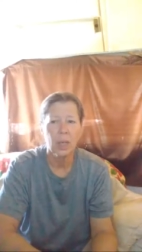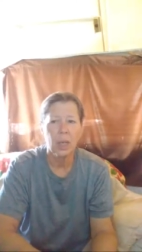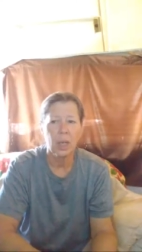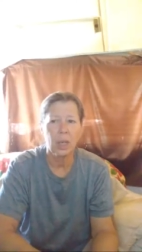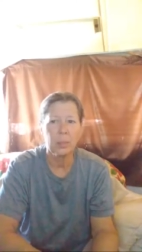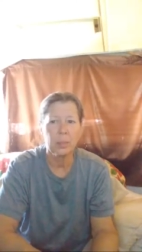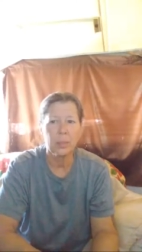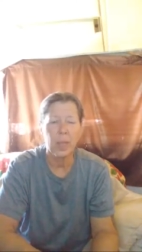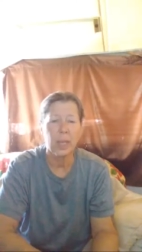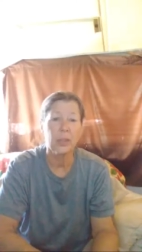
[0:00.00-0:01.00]
And
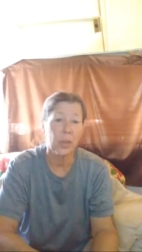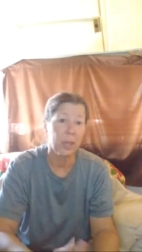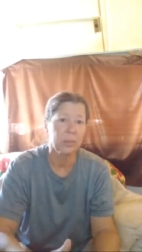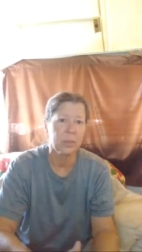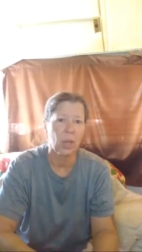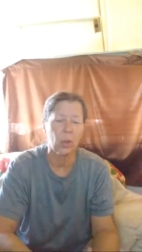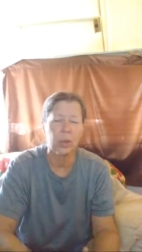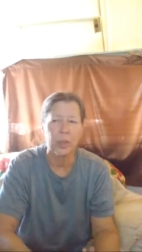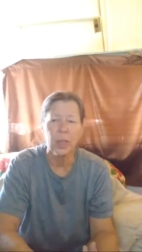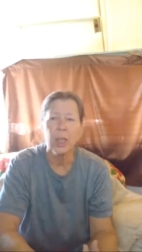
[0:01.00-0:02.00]
I'll try and get hold of her.